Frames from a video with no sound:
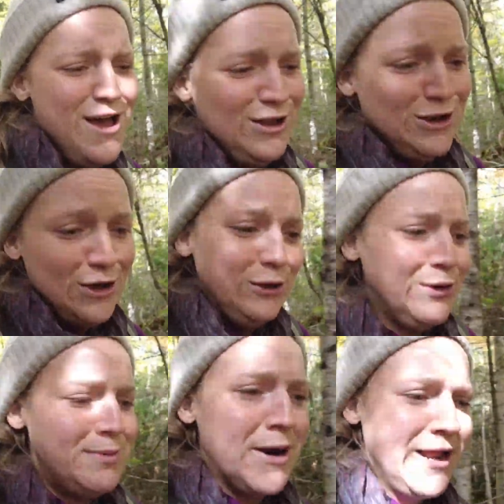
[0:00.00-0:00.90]

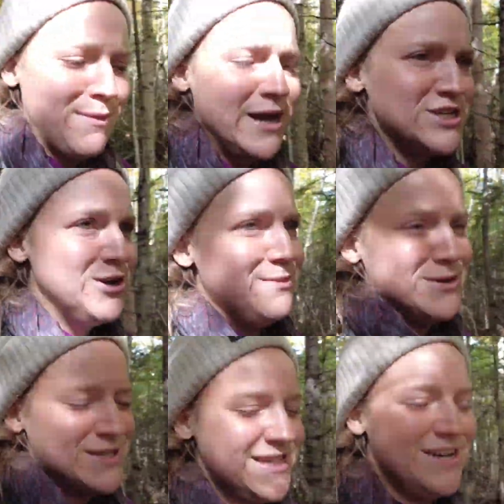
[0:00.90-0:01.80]
noon pretty much,
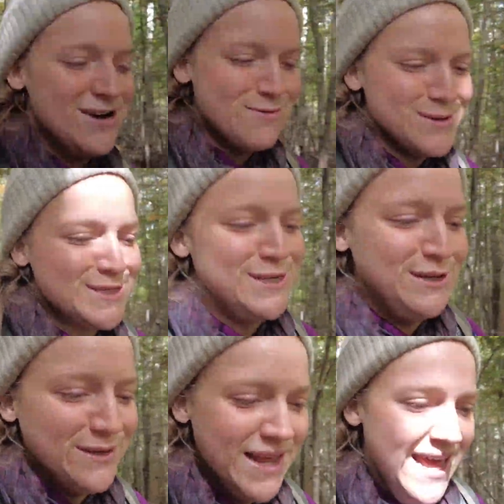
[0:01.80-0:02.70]
almost
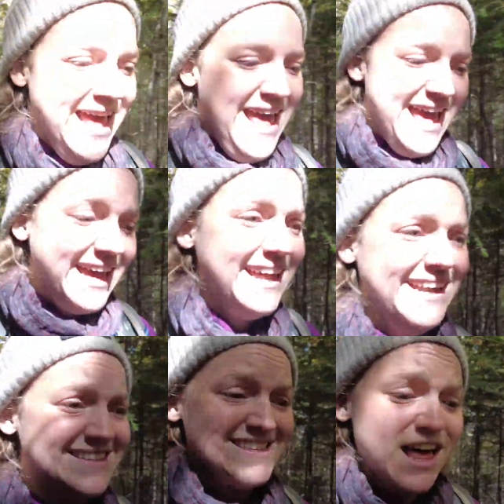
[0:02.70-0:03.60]
noon. And
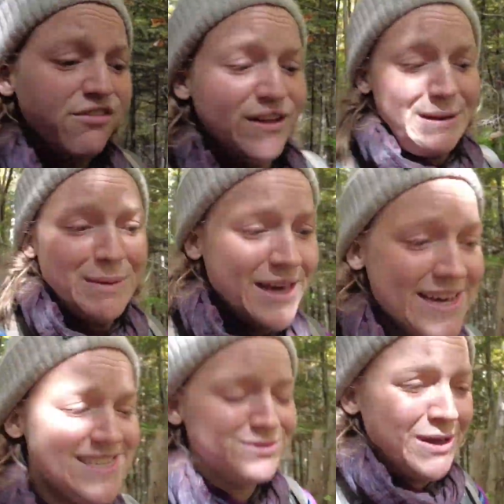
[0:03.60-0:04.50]
it's lovely
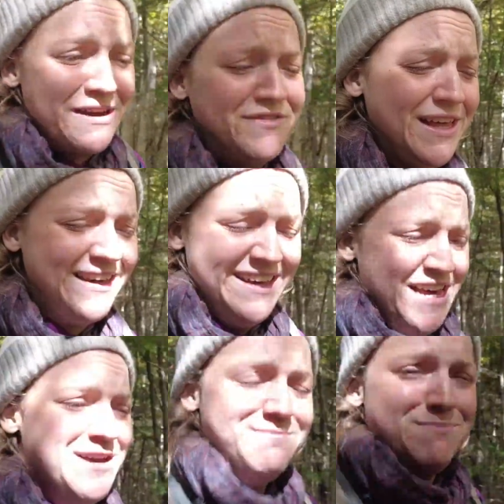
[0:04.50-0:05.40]
because we have like
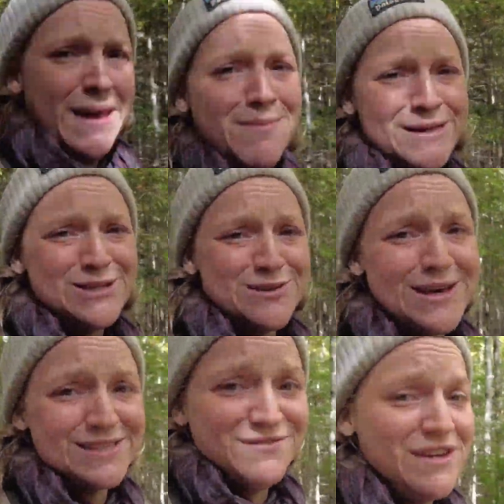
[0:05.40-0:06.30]
maybe
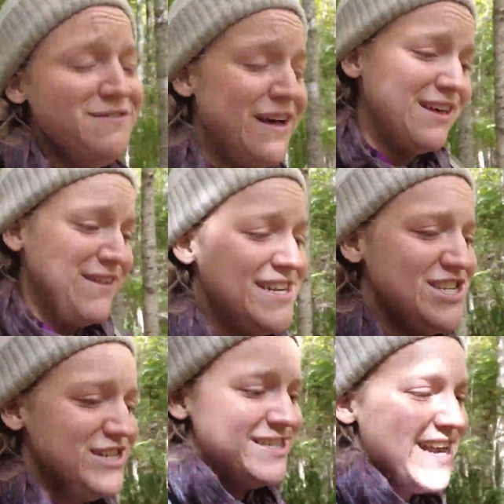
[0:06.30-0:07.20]
2,000 feet of
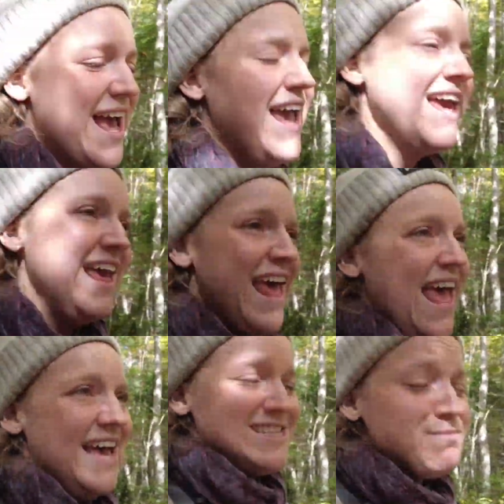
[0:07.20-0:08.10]
elevation today.
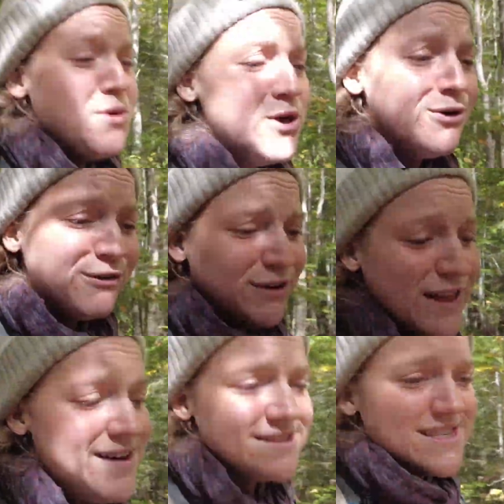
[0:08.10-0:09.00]
It's beautiful
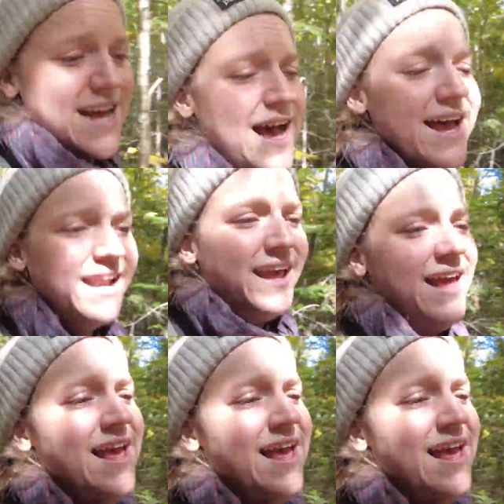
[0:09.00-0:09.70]
outside,